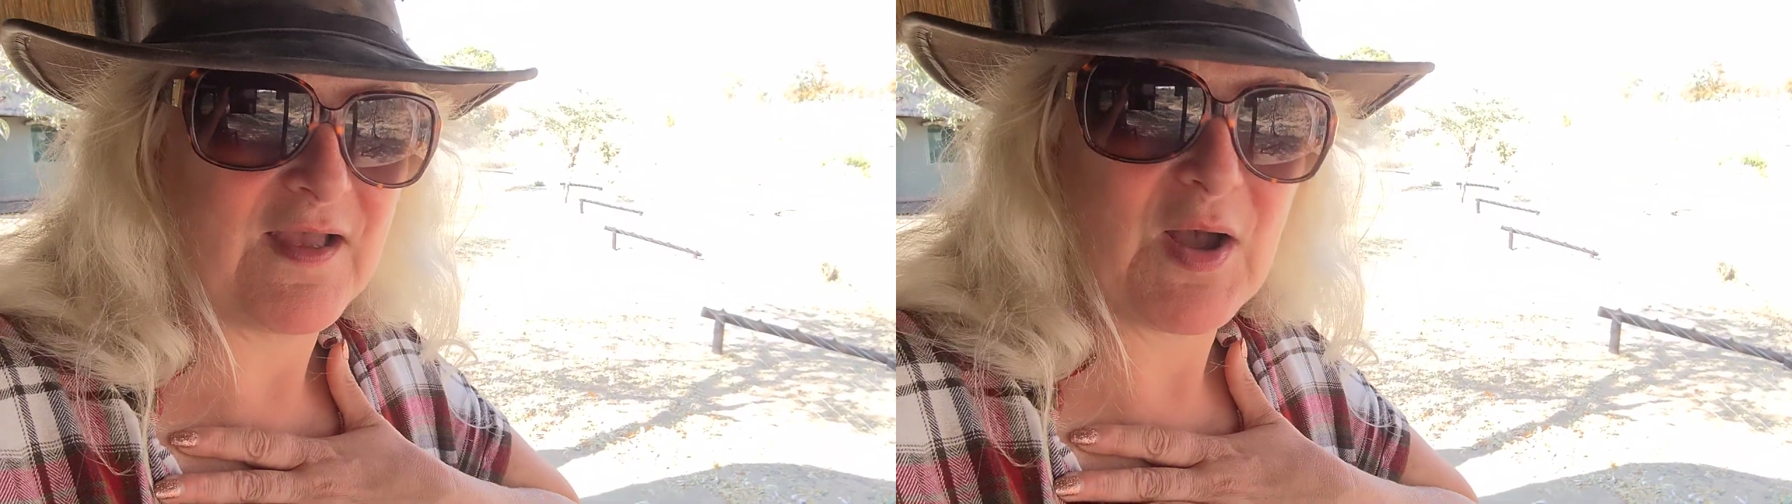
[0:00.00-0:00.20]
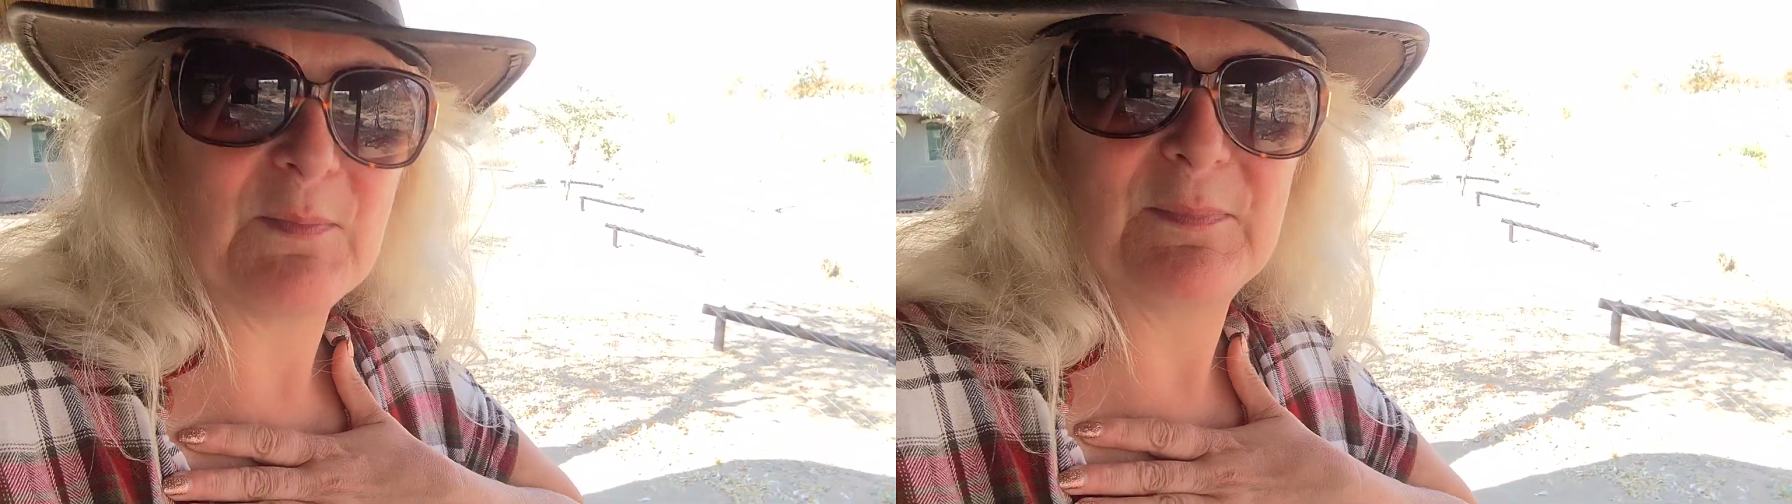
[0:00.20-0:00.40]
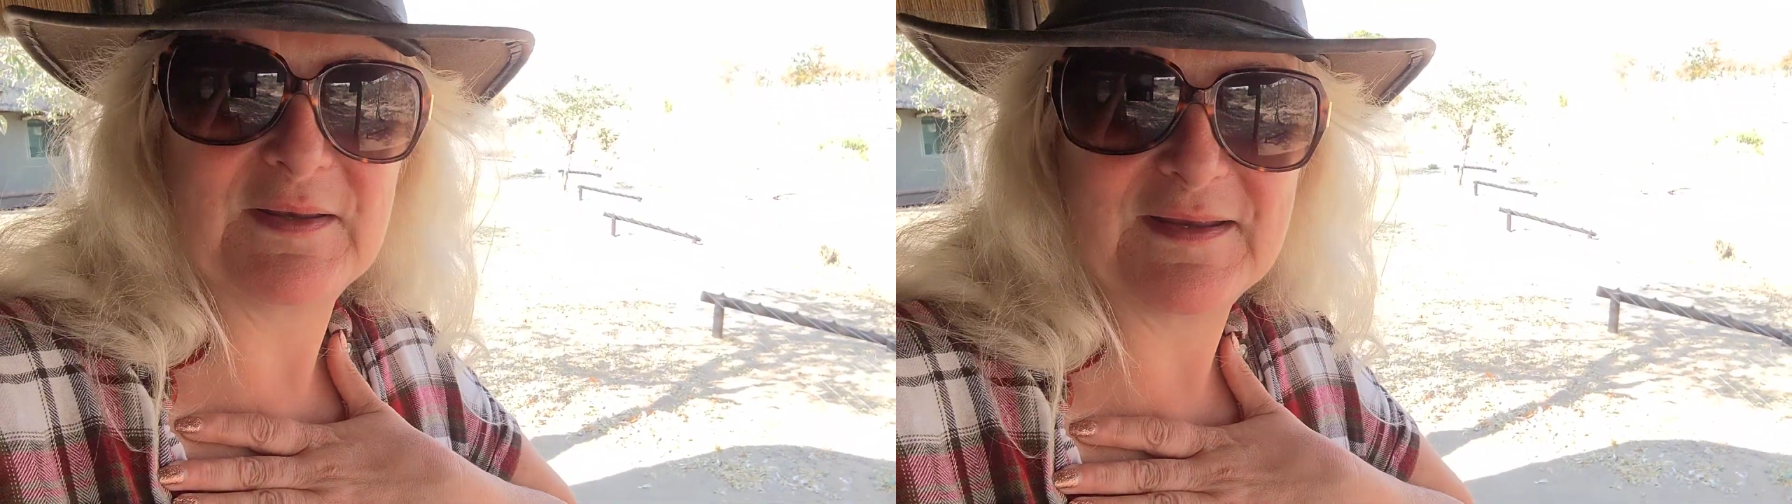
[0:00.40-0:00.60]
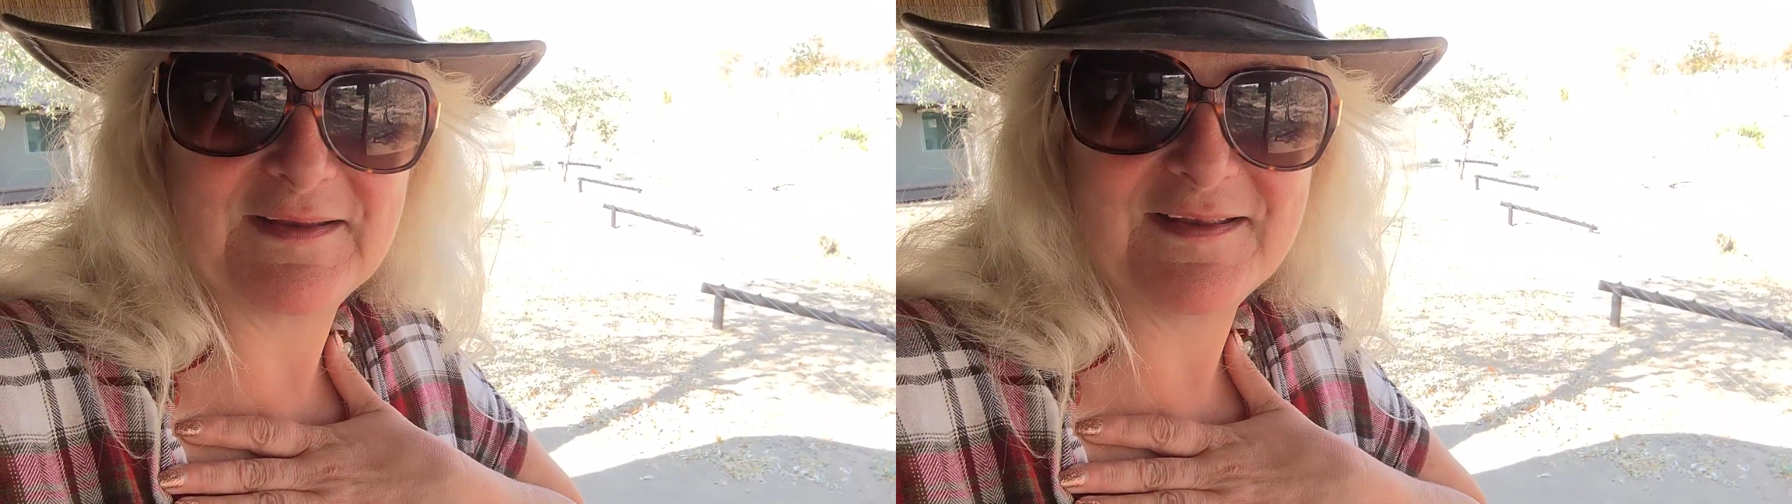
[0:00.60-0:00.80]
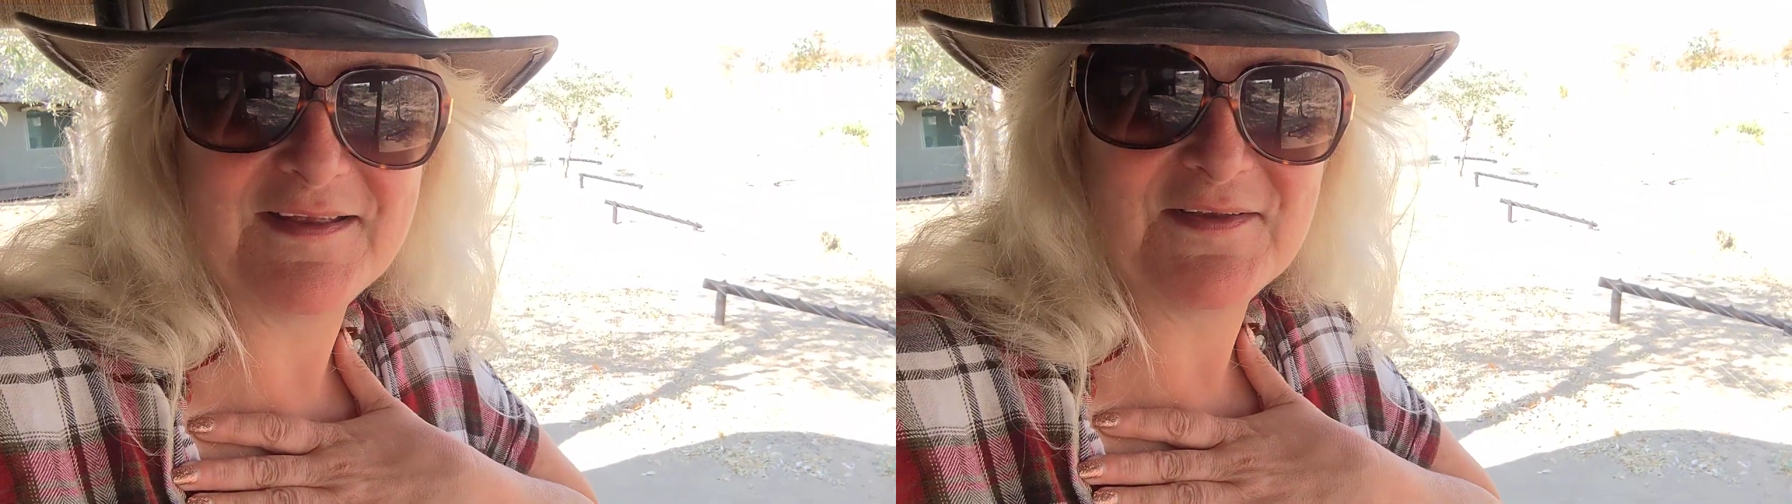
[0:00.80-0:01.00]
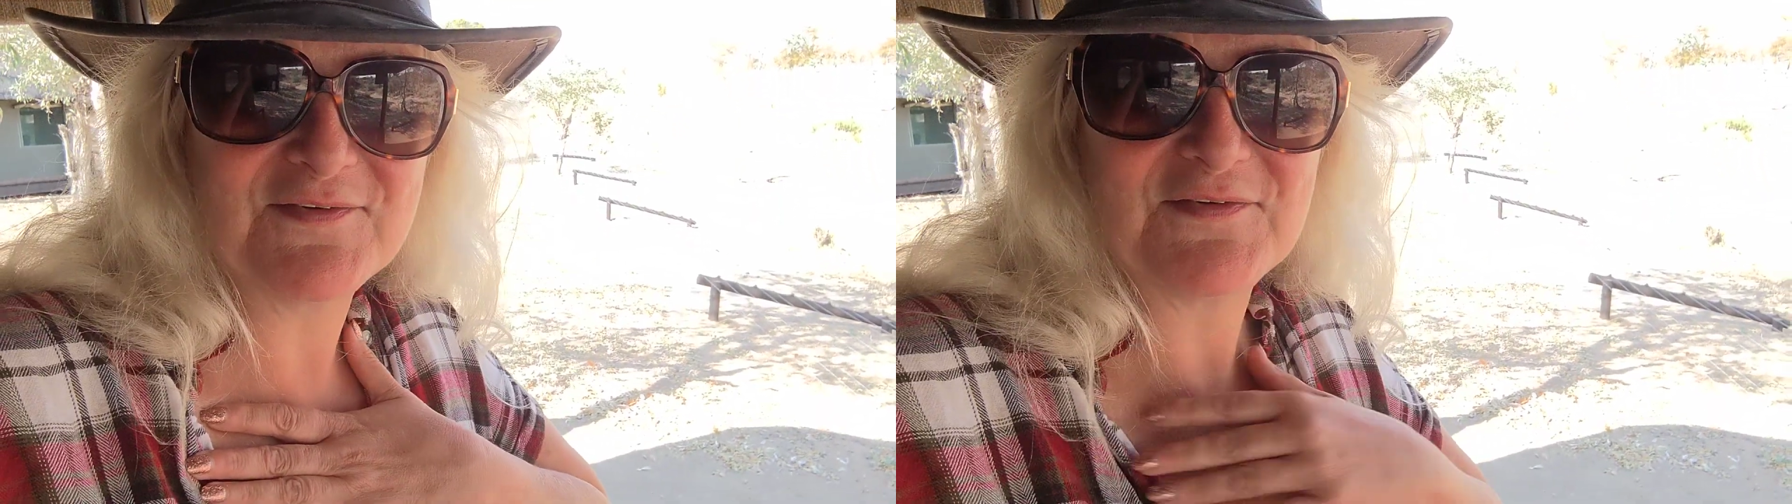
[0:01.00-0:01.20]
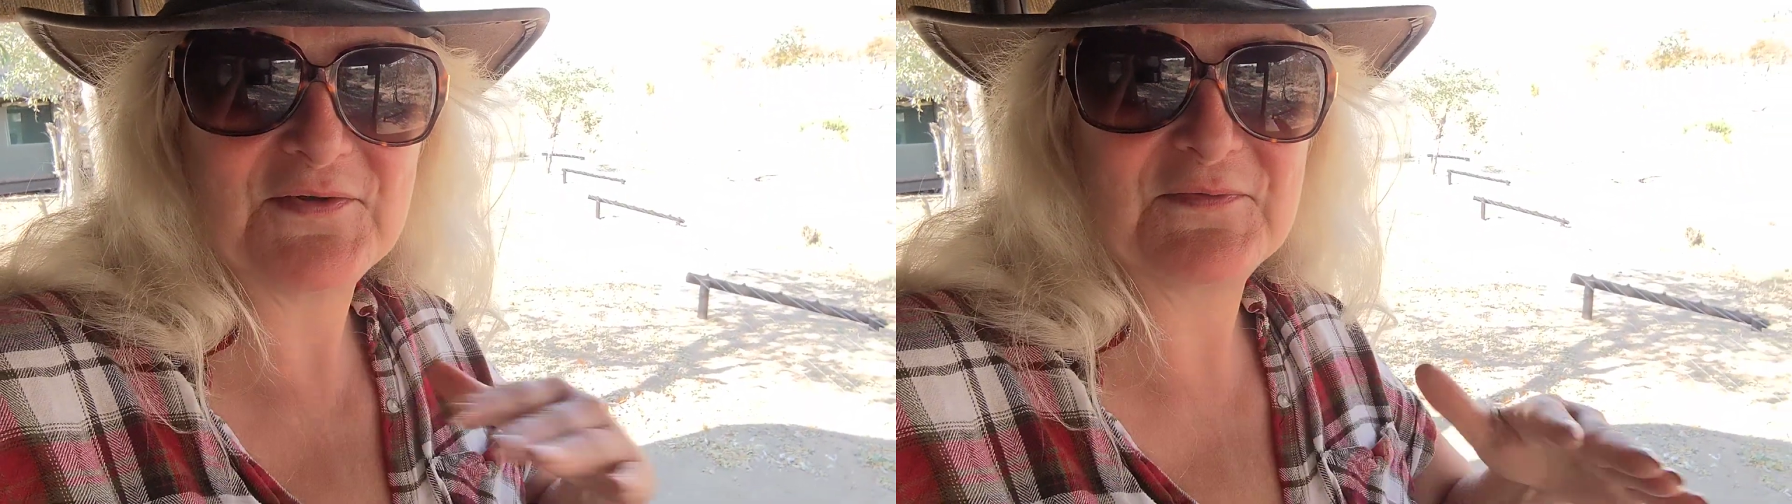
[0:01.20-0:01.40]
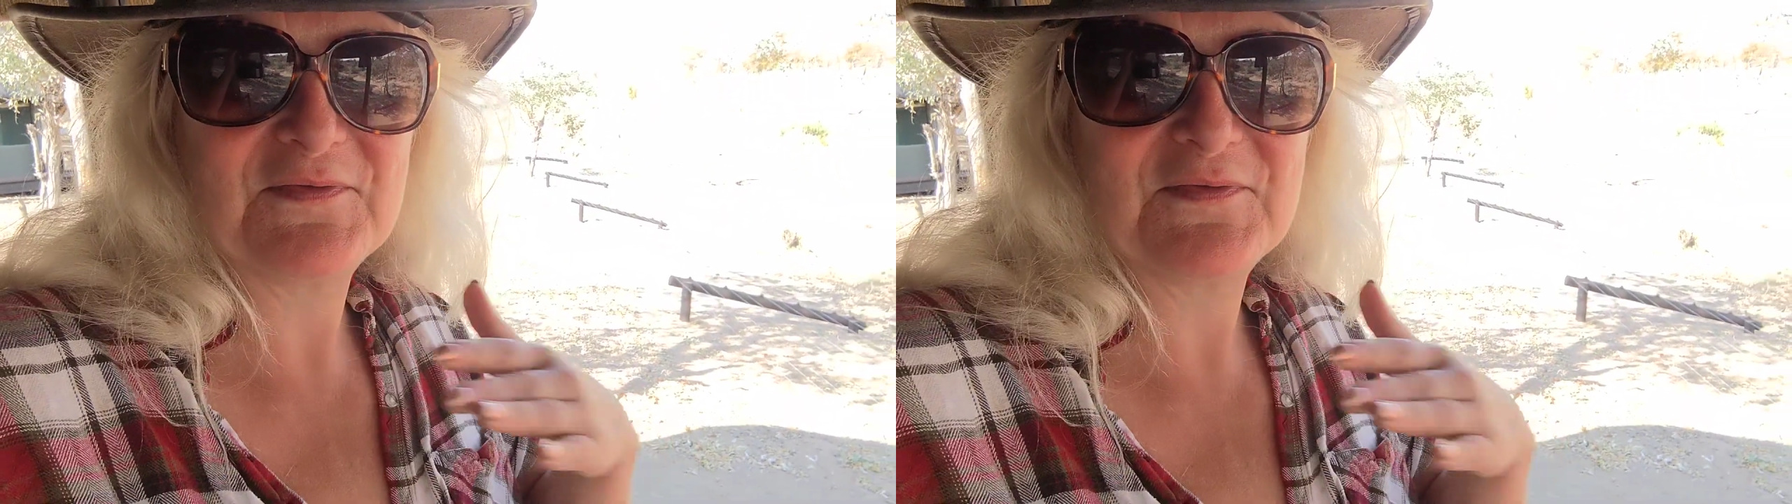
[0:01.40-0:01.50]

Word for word: humbling to know